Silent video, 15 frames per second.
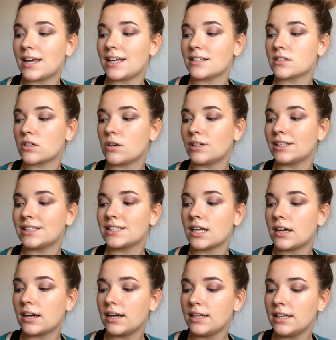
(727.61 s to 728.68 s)
it's got
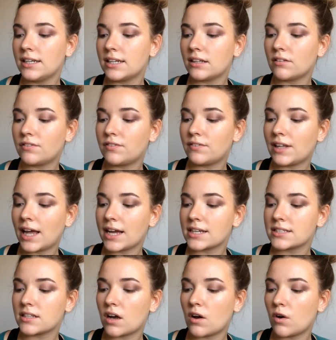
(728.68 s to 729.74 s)
tiny little
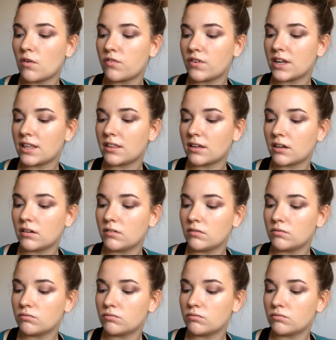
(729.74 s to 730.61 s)
flecks of either